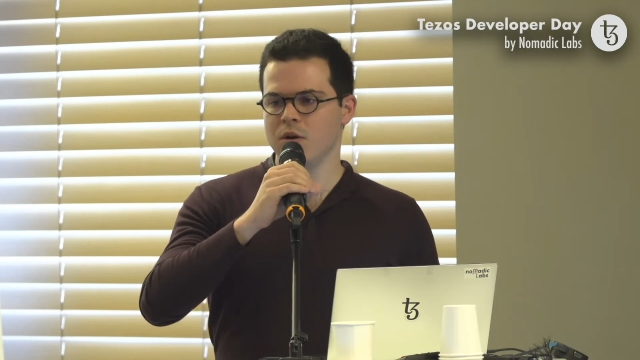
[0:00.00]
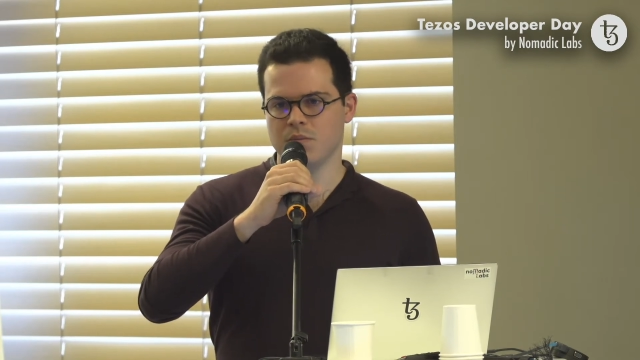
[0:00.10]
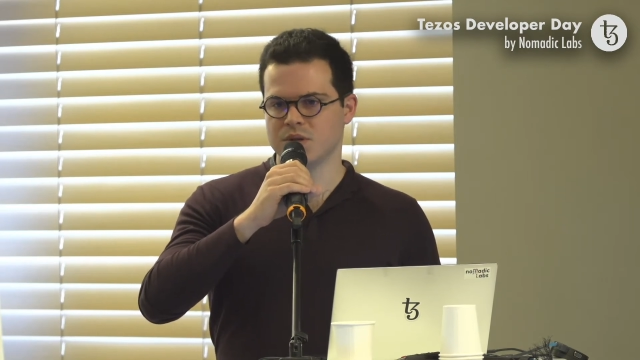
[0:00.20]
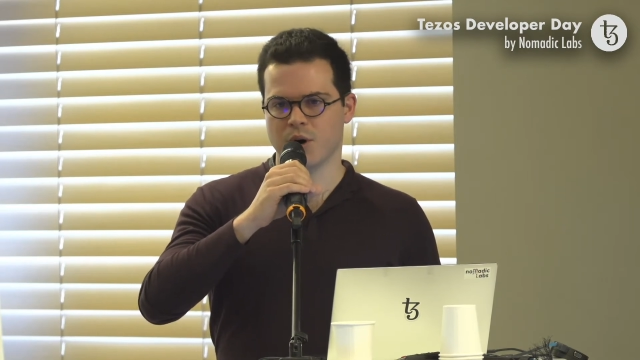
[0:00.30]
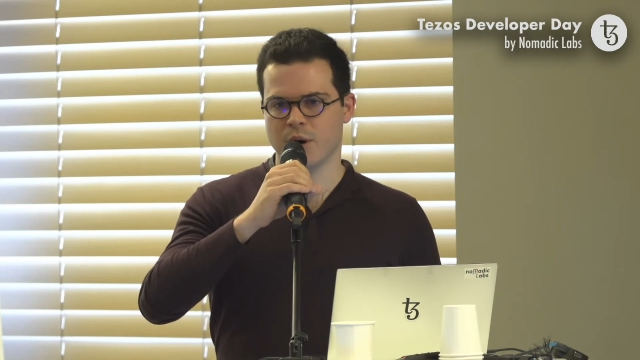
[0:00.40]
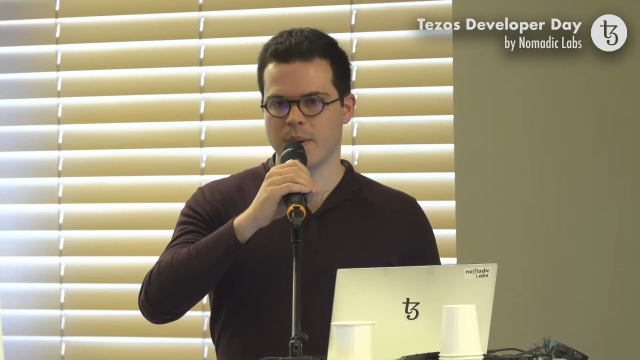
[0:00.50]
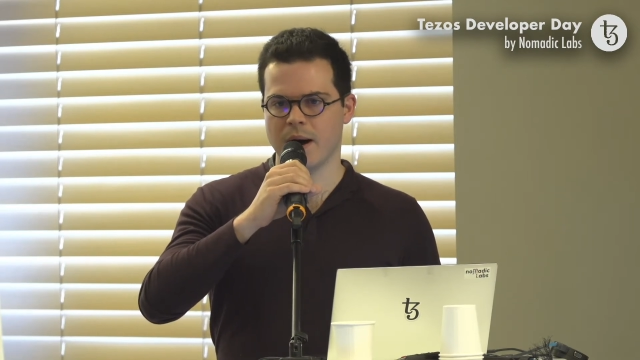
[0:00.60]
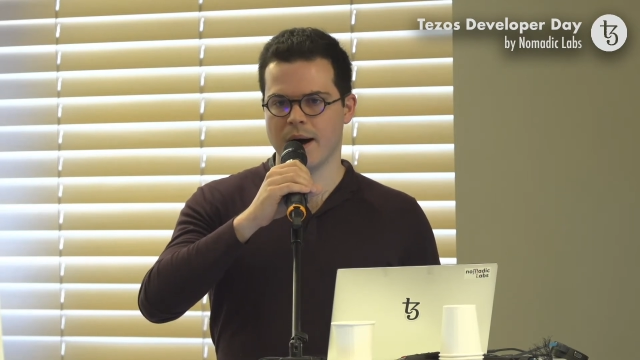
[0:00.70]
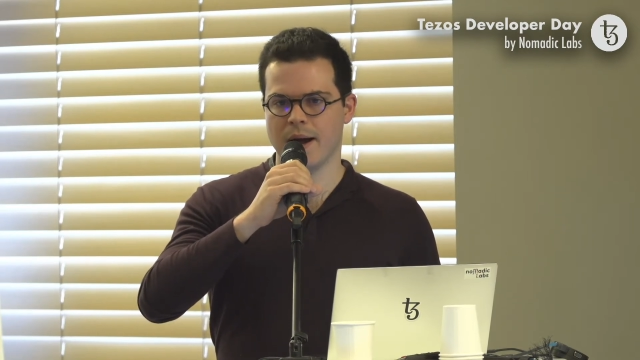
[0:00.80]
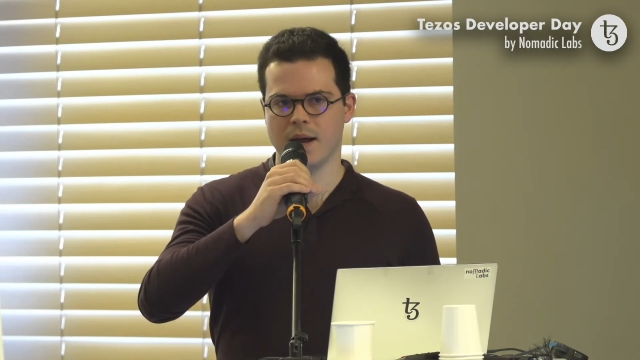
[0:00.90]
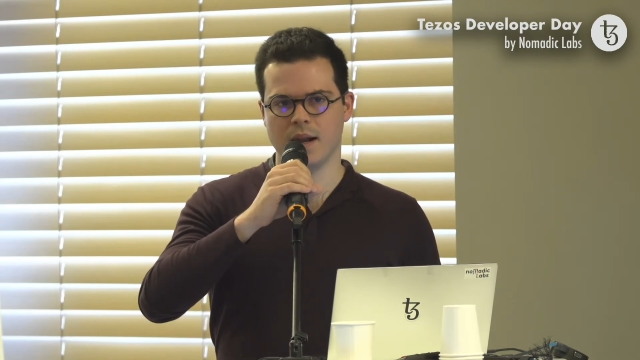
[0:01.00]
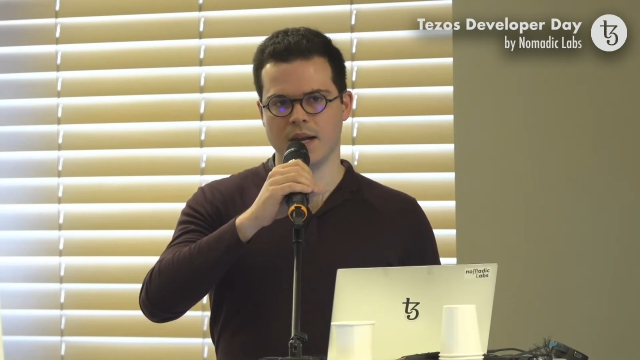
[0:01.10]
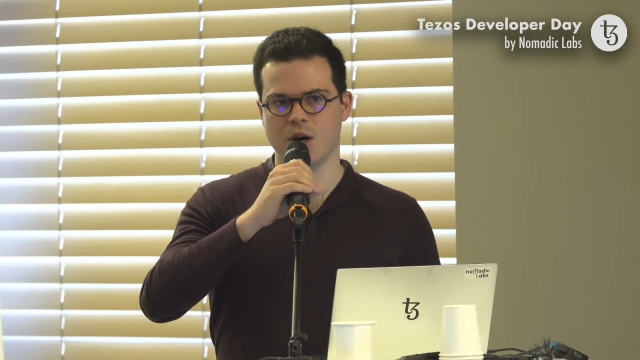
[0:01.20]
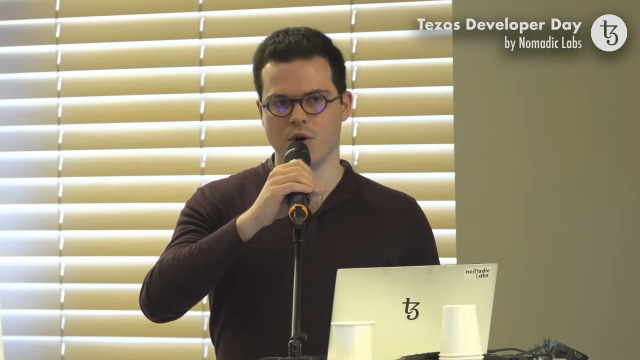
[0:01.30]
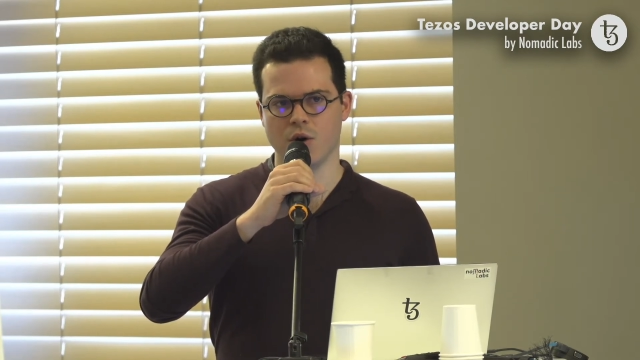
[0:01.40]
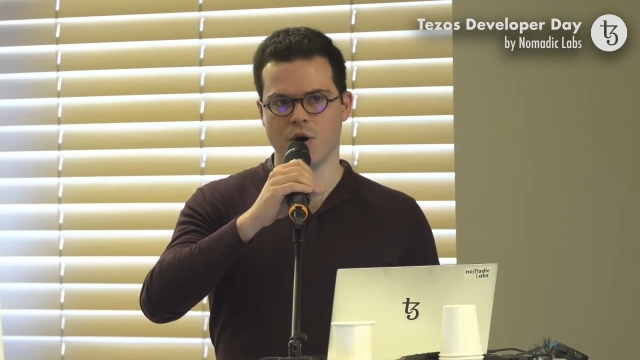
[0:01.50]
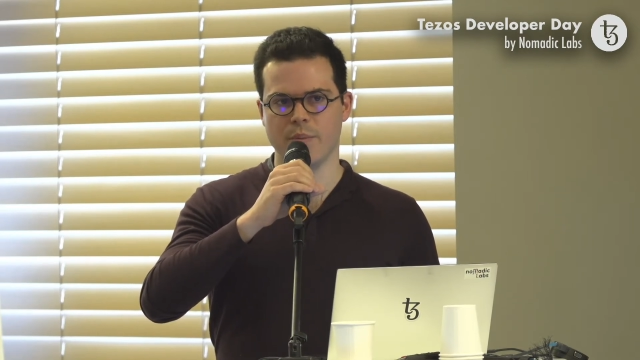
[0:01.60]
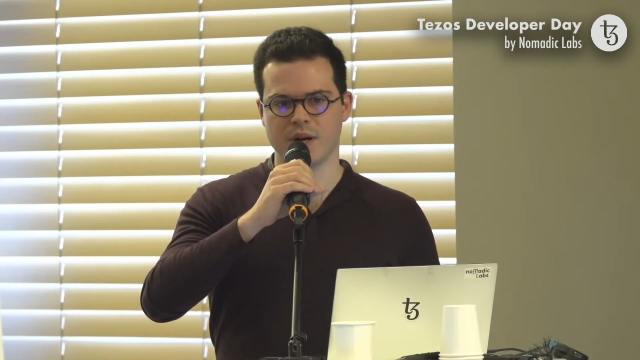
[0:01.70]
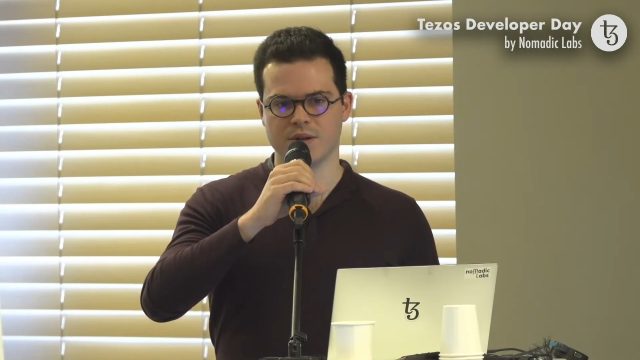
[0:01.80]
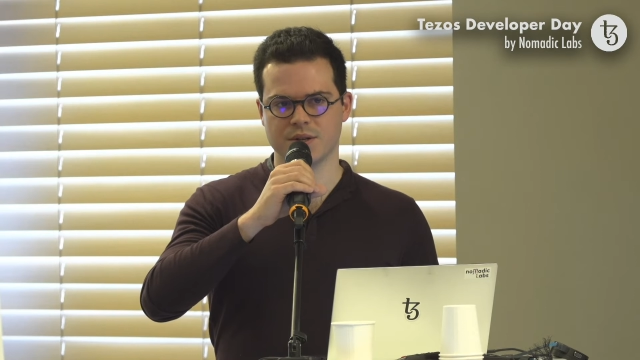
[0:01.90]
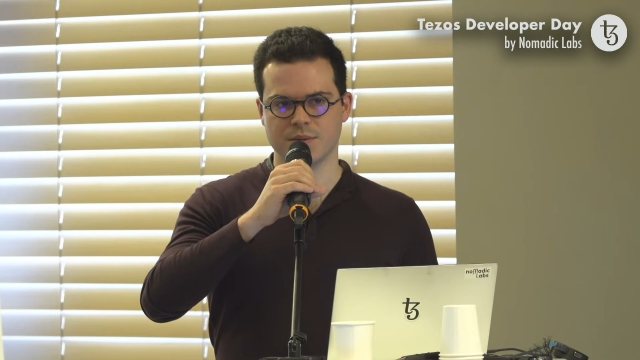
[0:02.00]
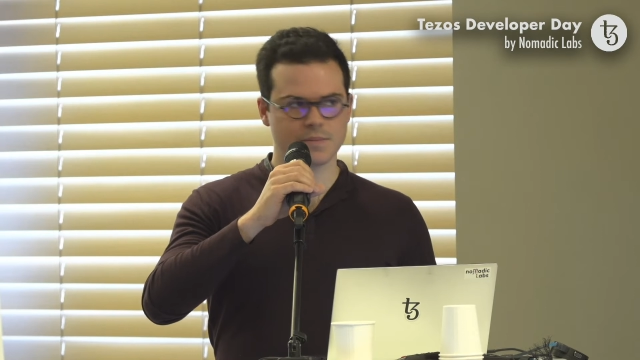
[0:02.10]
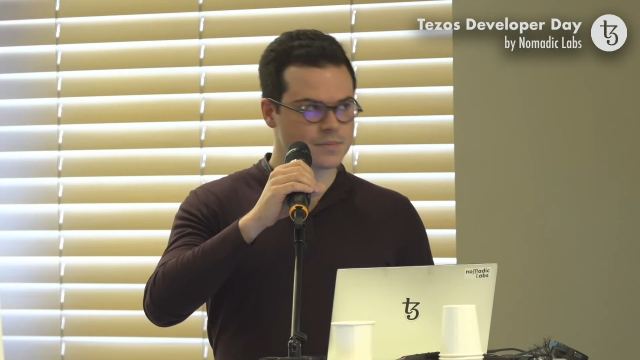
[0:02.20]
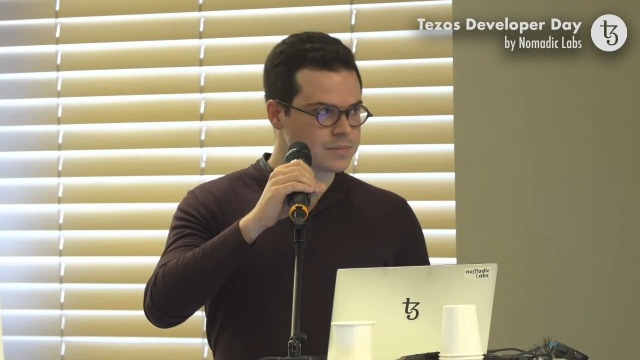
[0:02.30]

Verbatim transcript: smart LIGO, or Michelson.